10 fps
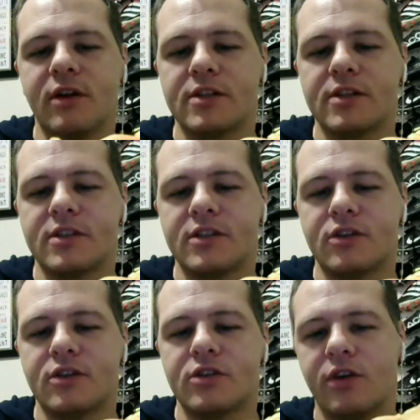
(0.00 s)
ago because
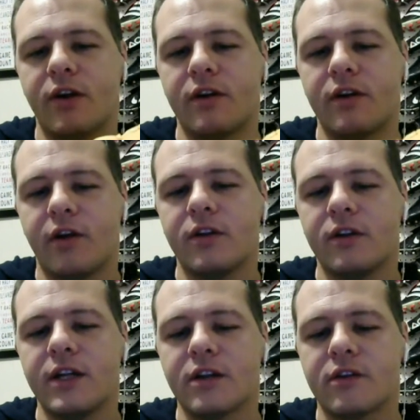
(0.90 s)
yours they're
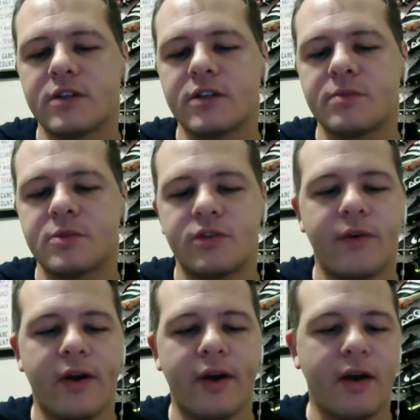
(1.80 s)
underneath the Christmas tree
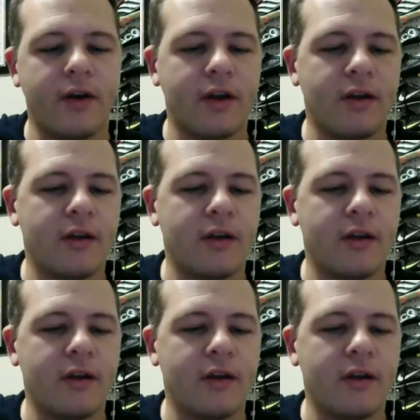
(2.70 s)
right now, right?